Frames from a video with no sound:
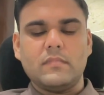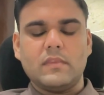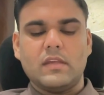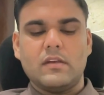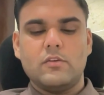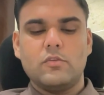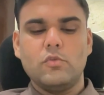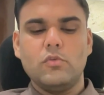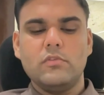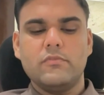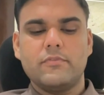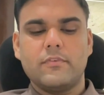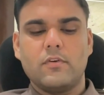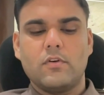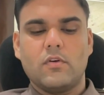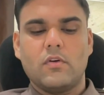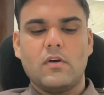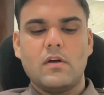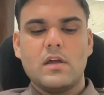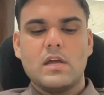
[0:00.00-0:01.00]
Rule
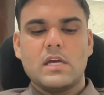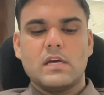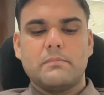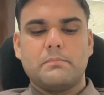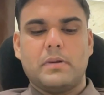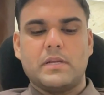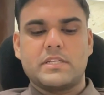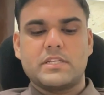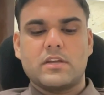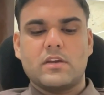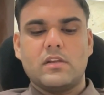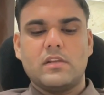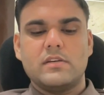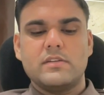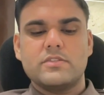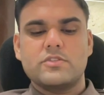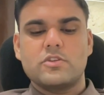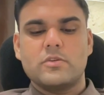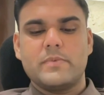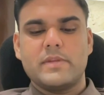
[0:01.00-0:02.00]
4.
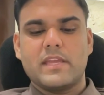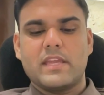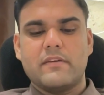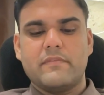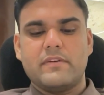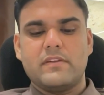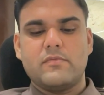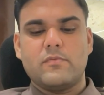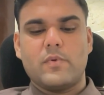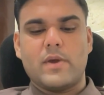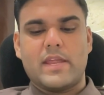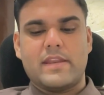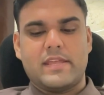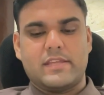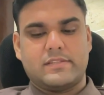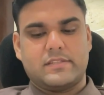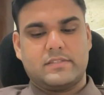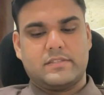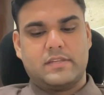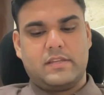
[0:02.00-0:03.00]
Particulars to be given where
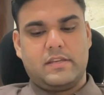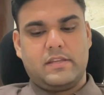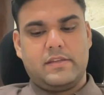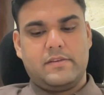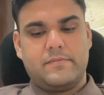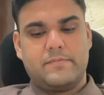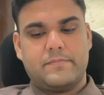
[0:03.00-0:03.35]
necessary.